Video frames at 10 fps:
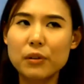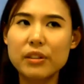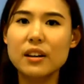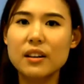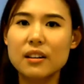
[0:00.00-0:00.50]

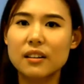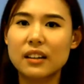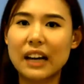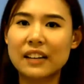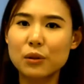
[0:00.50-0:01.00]
I don't
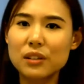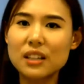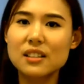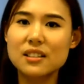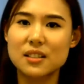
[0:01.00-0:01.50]
think
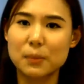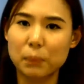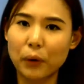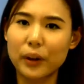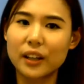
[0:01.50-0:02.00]
this
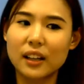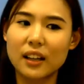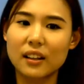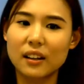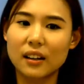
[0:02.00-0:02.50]
is a
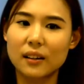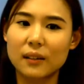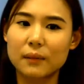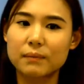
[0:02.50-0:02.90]
point that